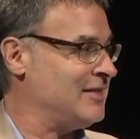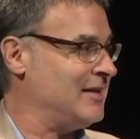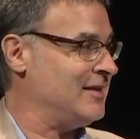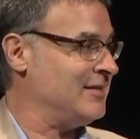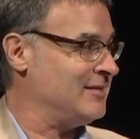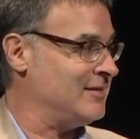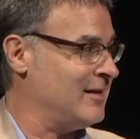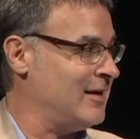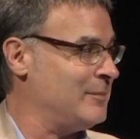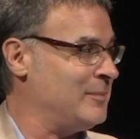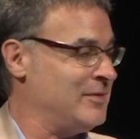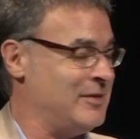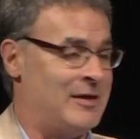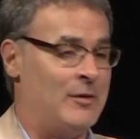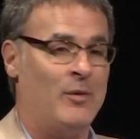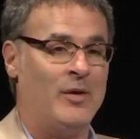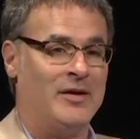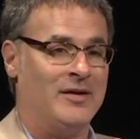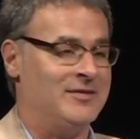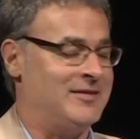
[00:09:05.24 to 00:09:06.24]
things up, and they
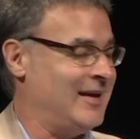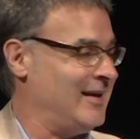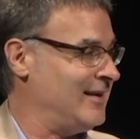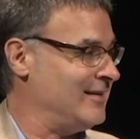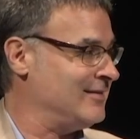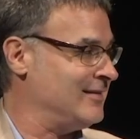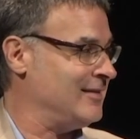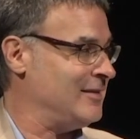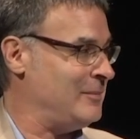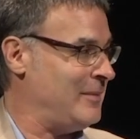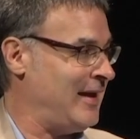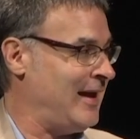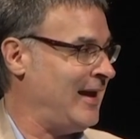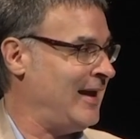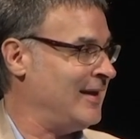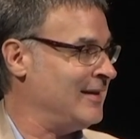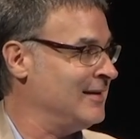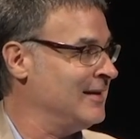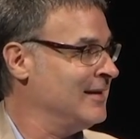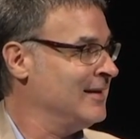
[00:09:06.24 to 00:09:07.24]
want to take it to the
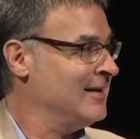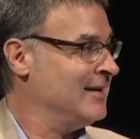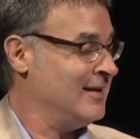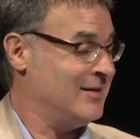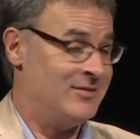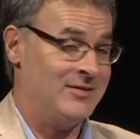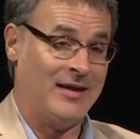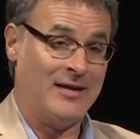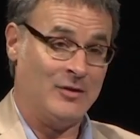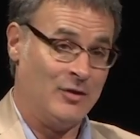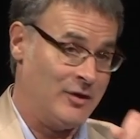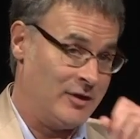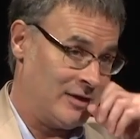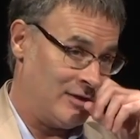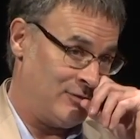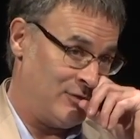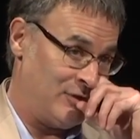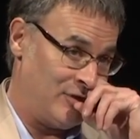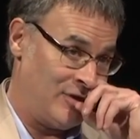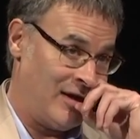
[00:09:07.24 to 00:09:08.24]
man and say, look,
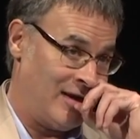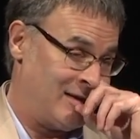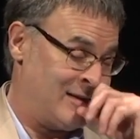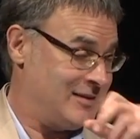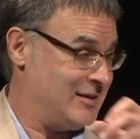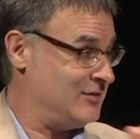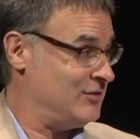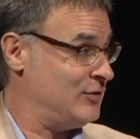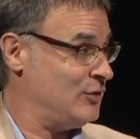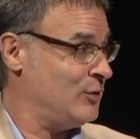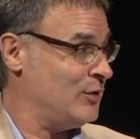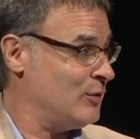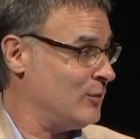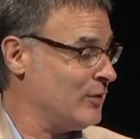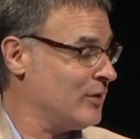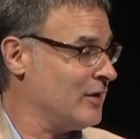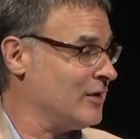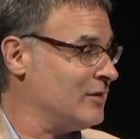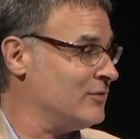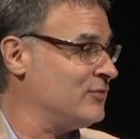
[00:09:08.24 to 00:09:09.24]
if you're not going to do it,
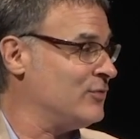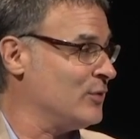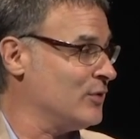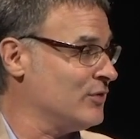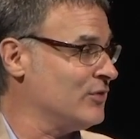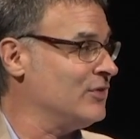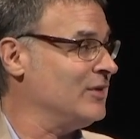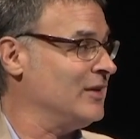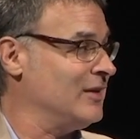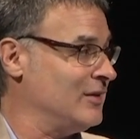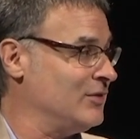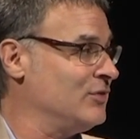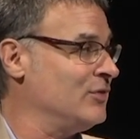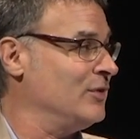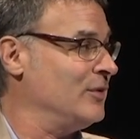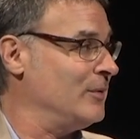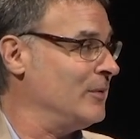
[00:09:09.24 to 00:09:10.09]
we're going to force the issue.